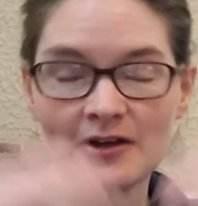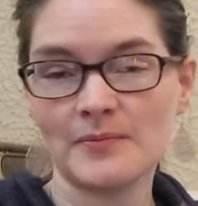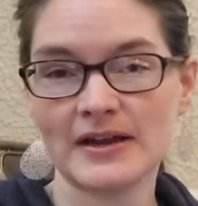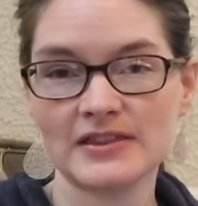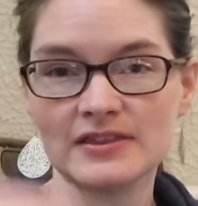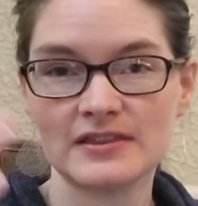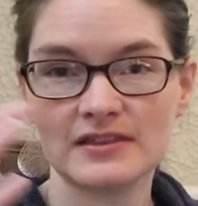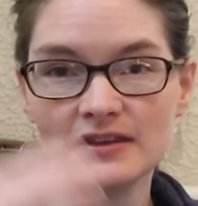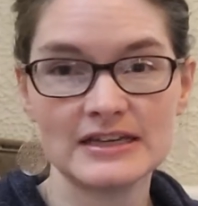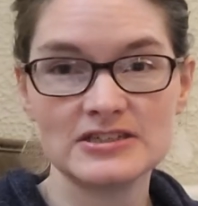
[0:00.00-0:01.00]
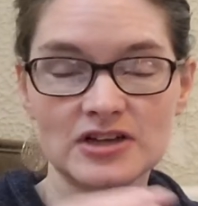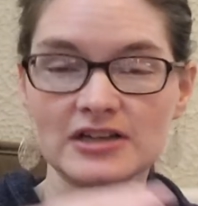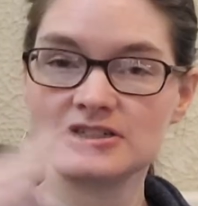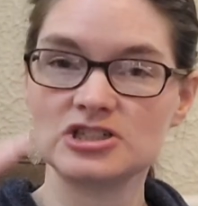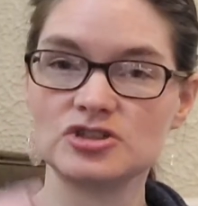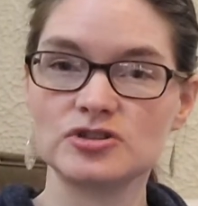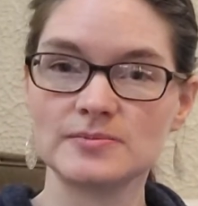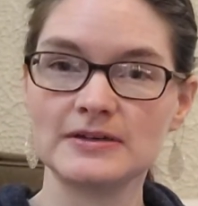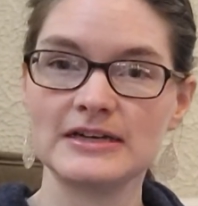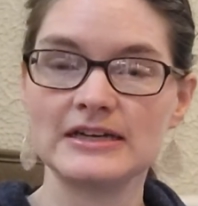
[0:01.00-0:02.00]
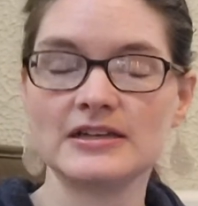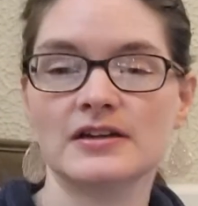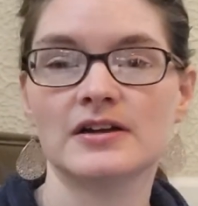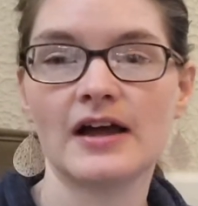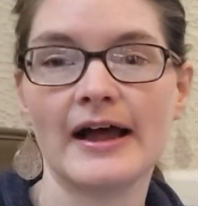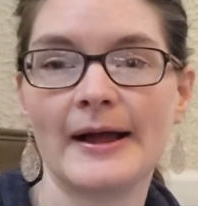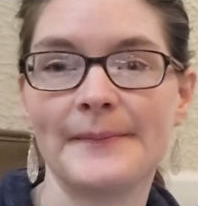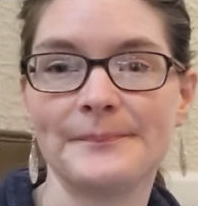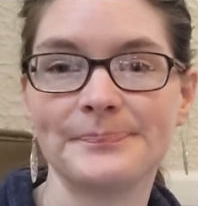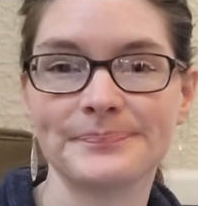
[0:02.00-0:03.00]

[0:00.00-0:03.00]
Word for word: it'll oh make is not distributed um,